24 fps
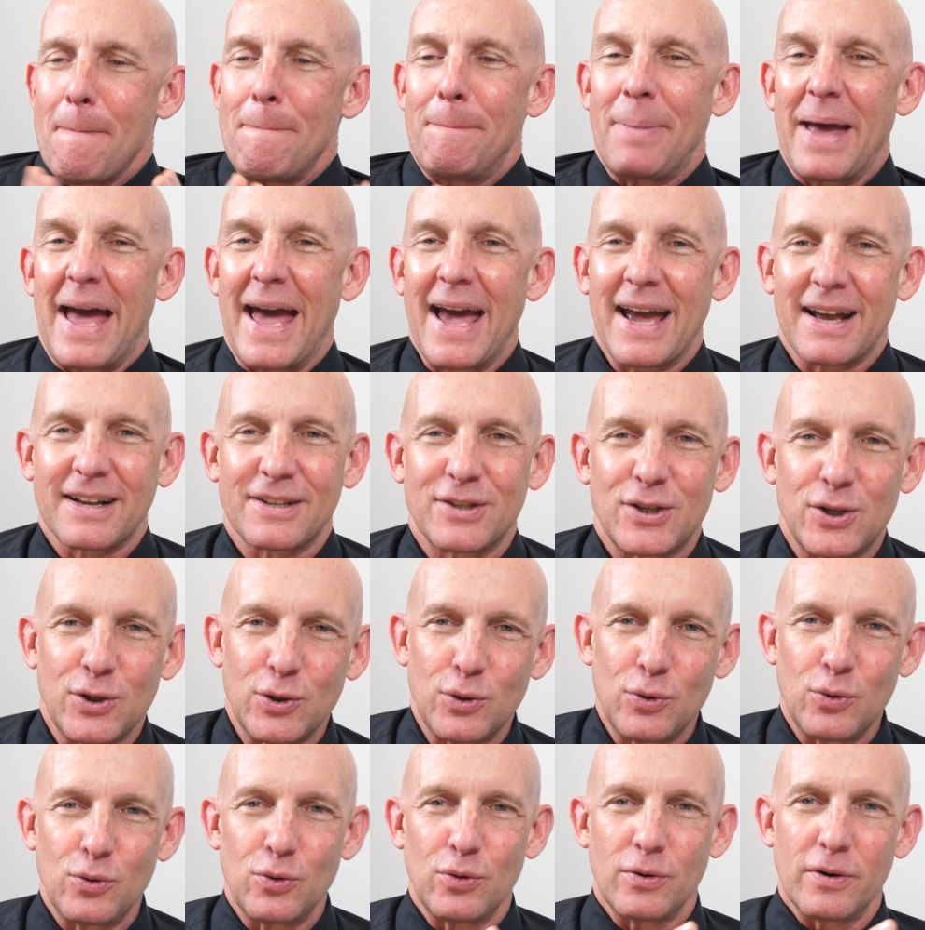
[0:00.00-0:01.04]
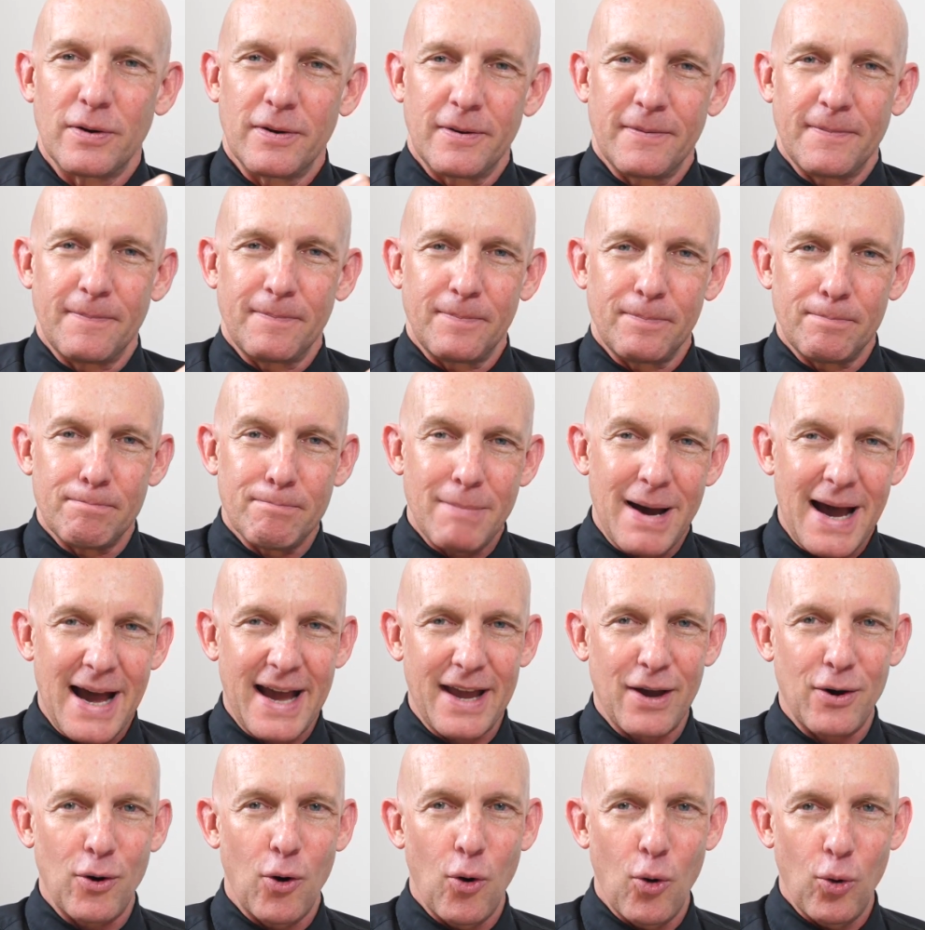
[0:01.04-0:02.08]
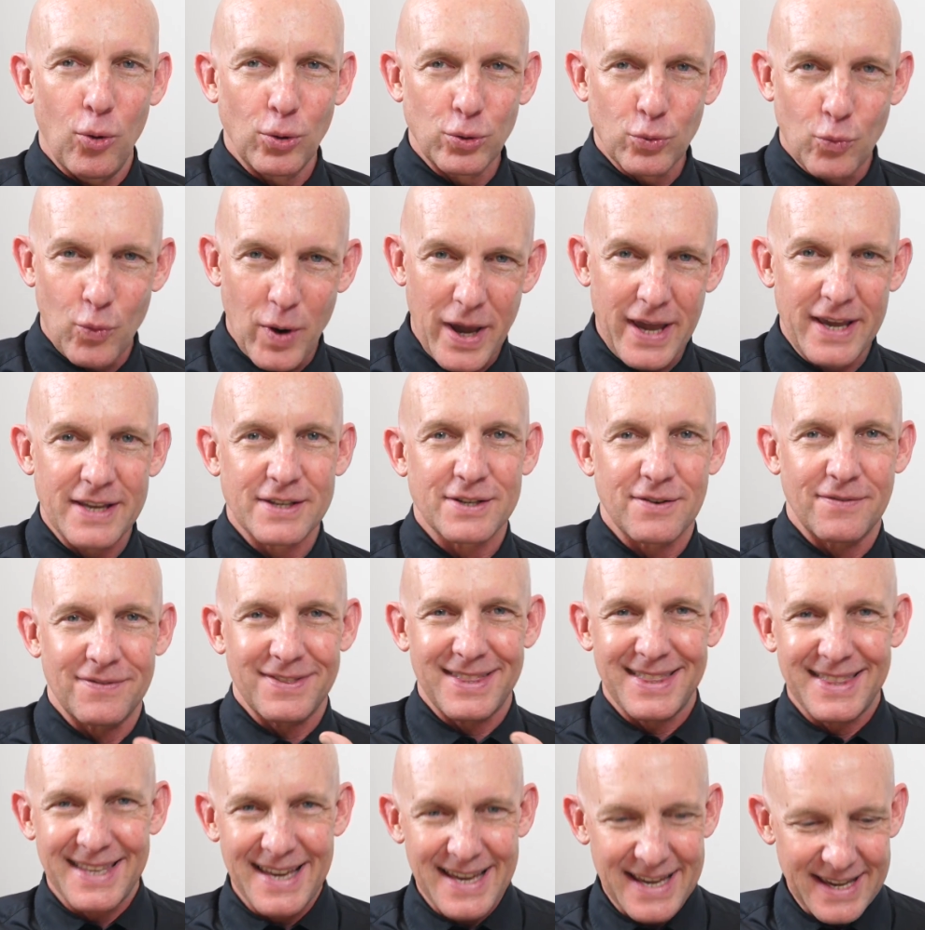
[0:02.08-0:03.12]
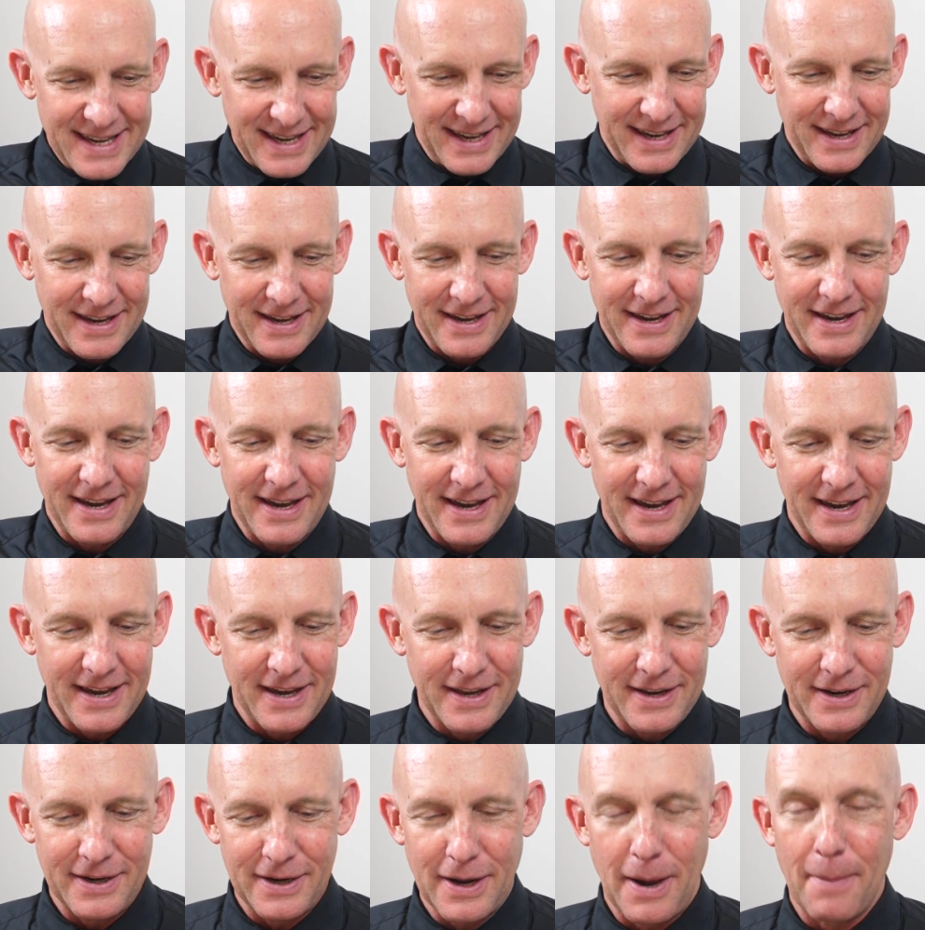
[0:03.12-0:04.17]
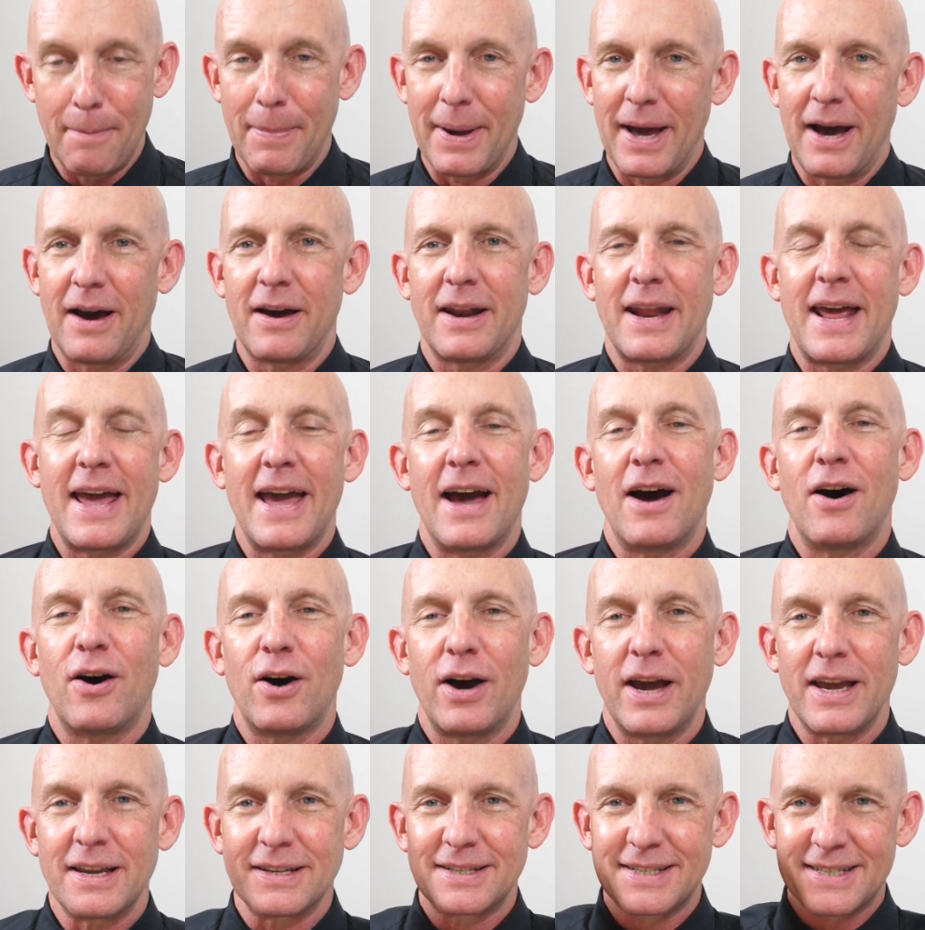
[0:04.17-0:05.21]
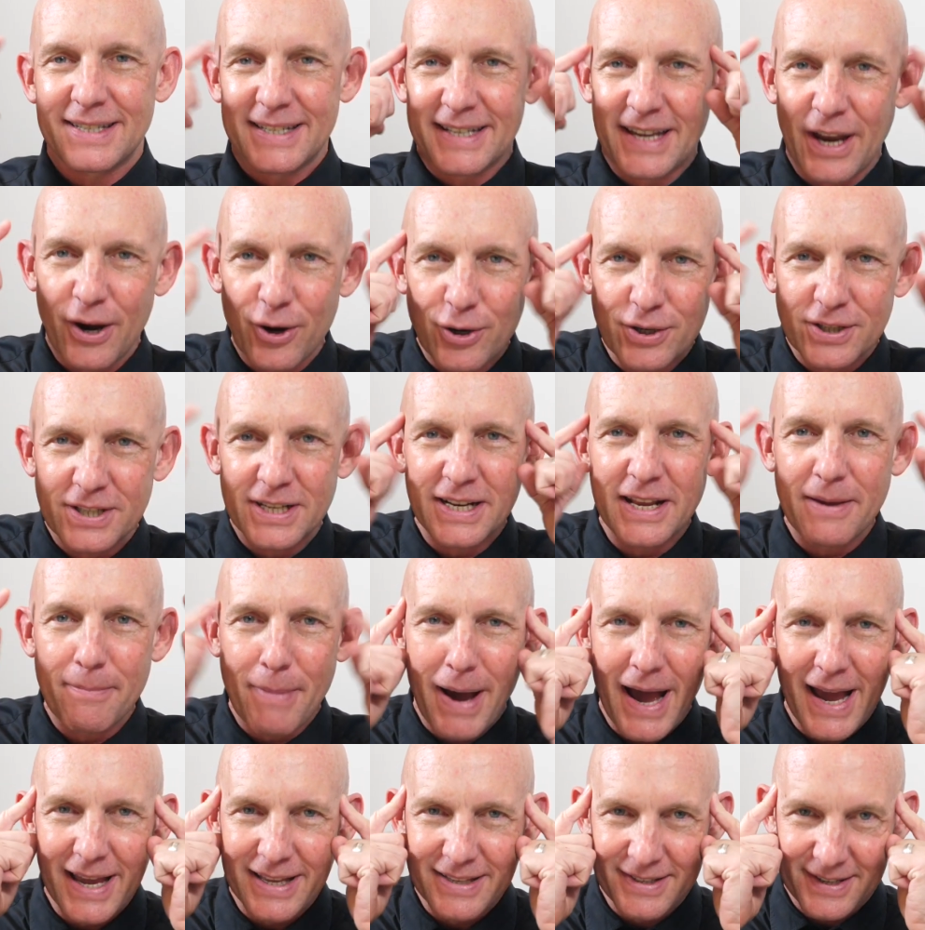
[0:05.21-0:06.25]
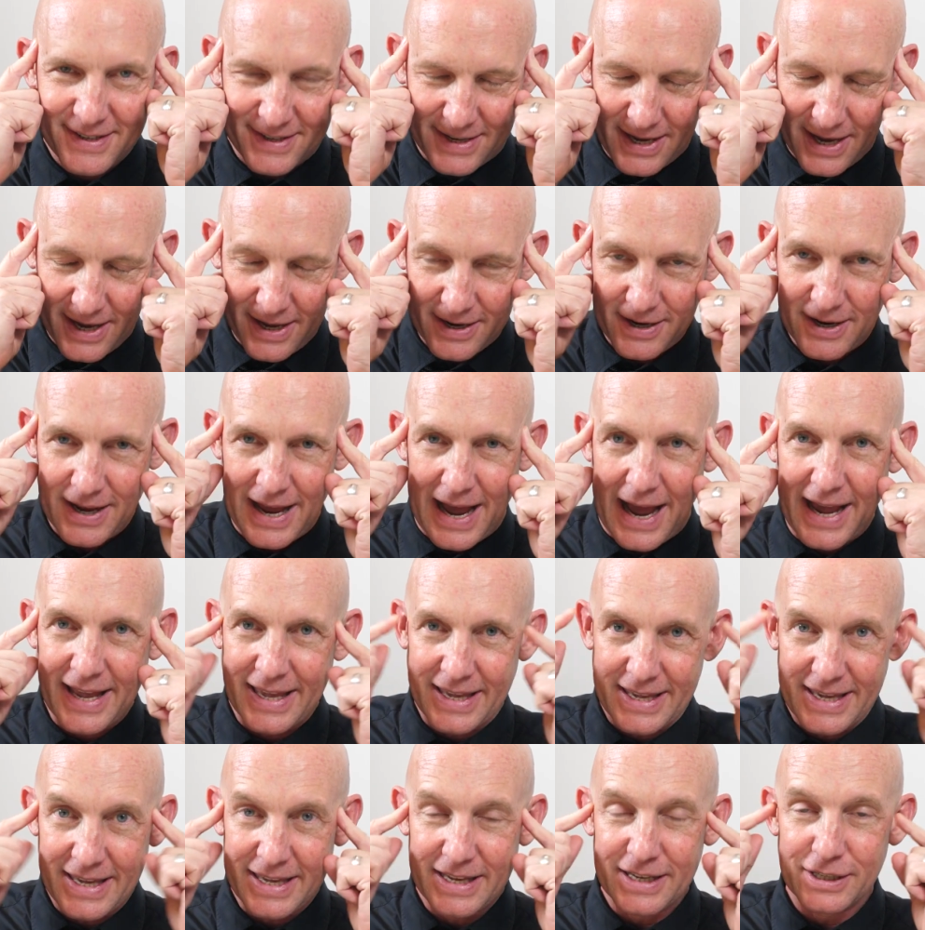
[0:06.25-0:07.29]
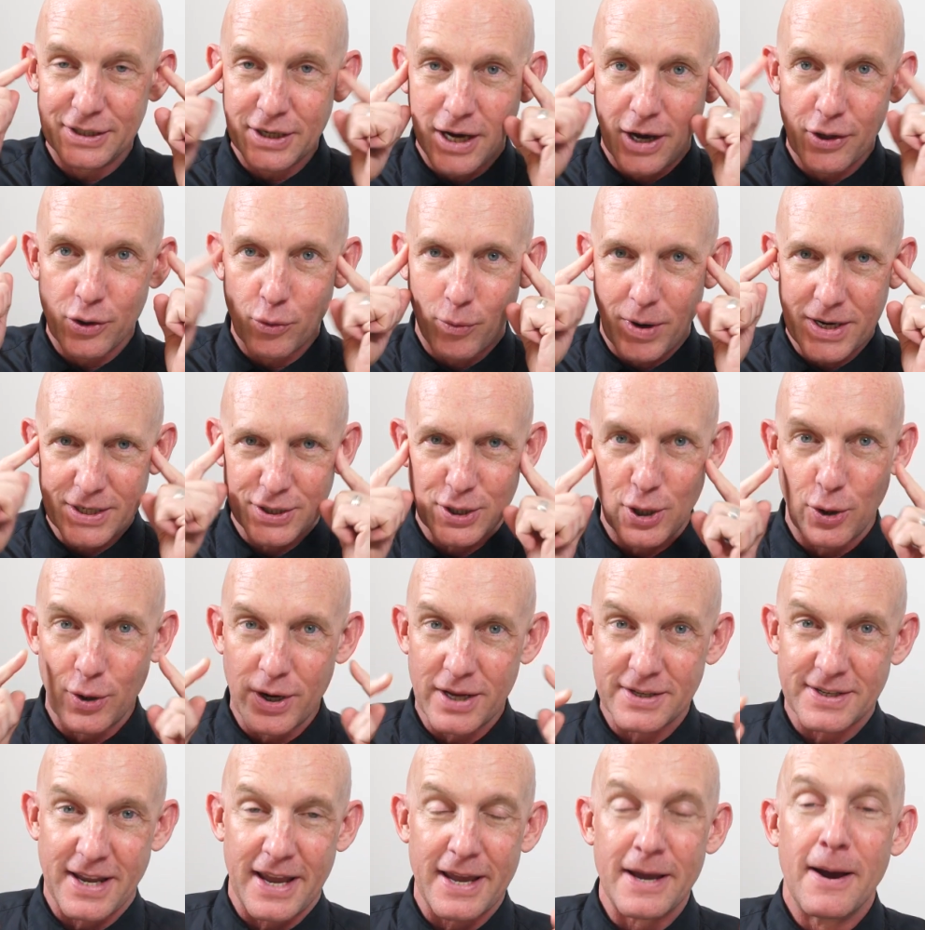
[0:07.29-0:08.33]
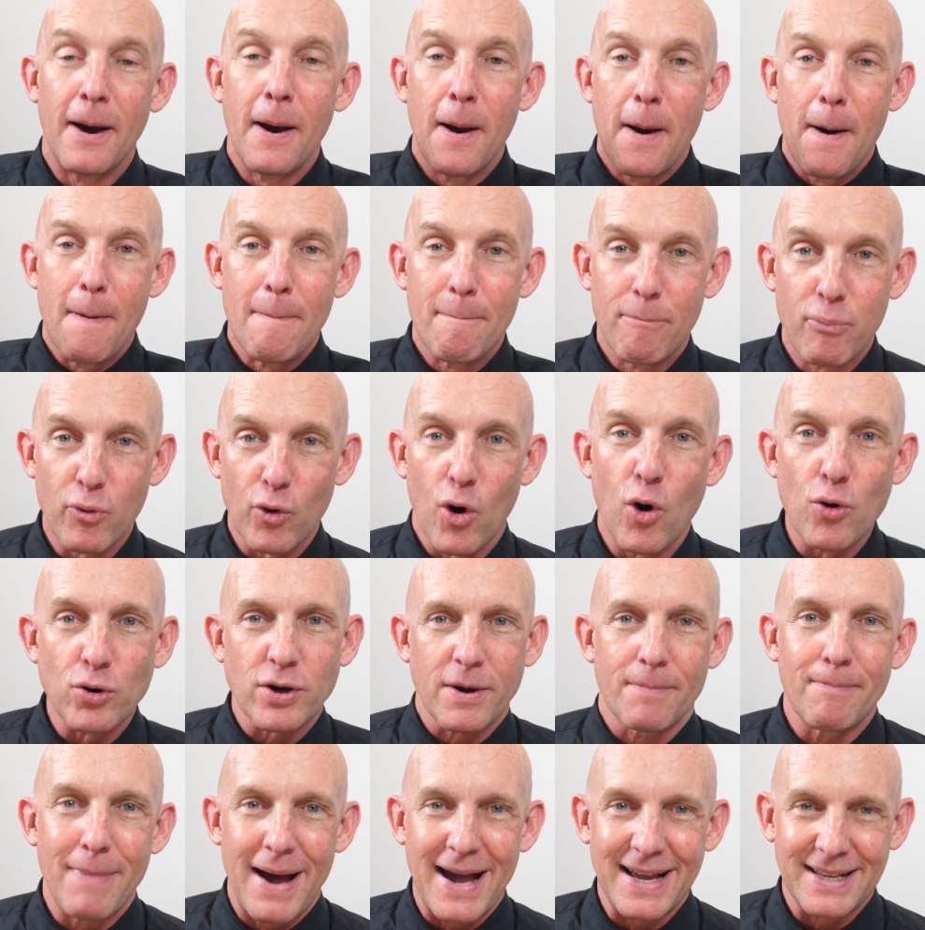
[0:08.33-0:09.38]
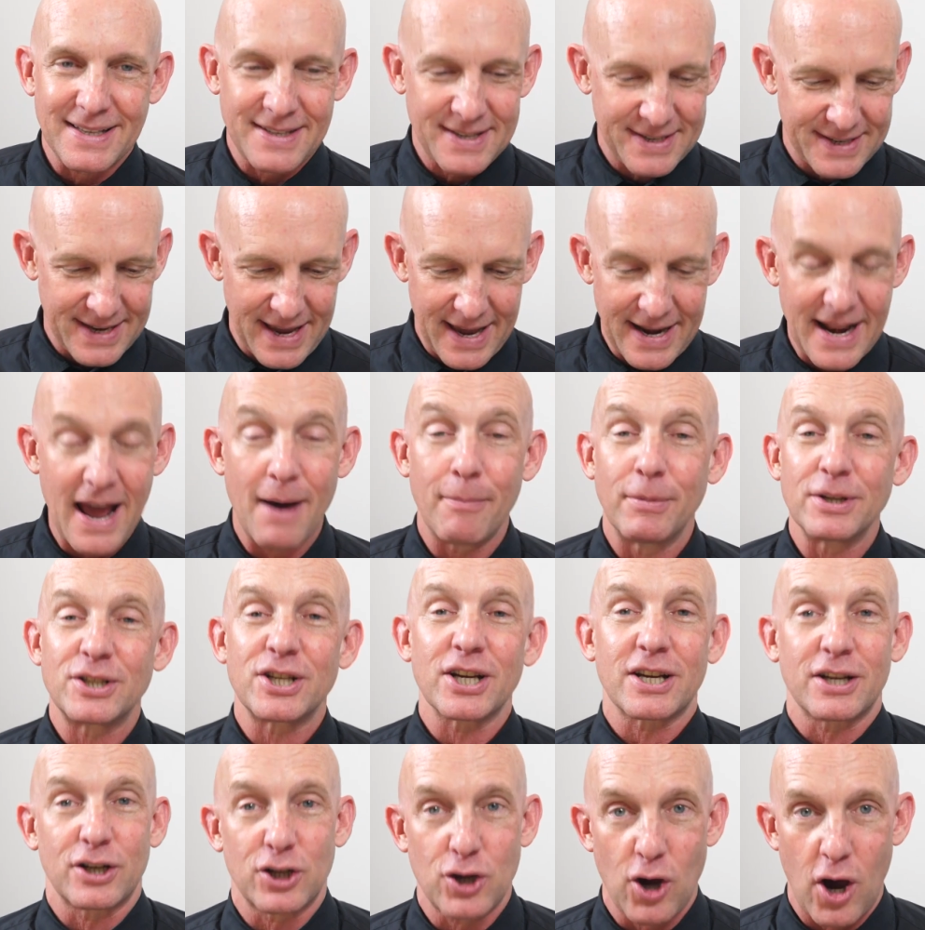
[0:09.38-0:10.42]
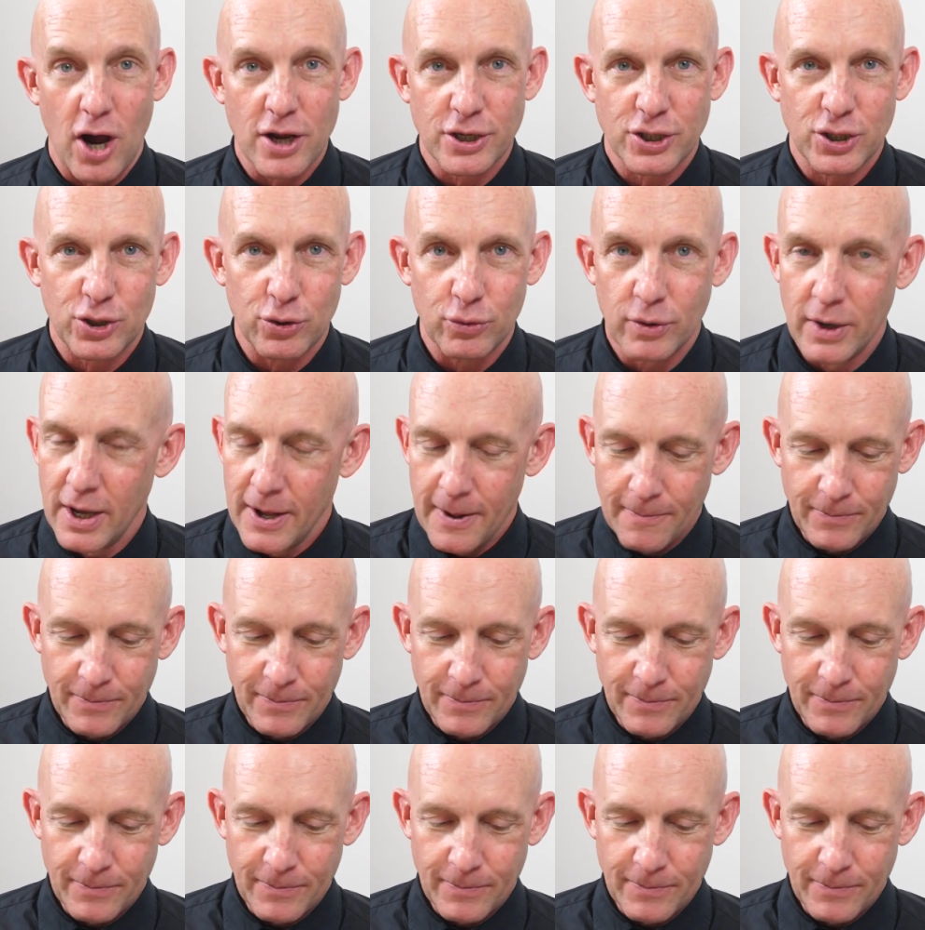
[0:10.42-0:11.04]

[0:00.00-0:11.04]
back to my old ways of thinking and about how a scarcity mindset, i.e., otherwise known as a broke mindset, how much it can cost you,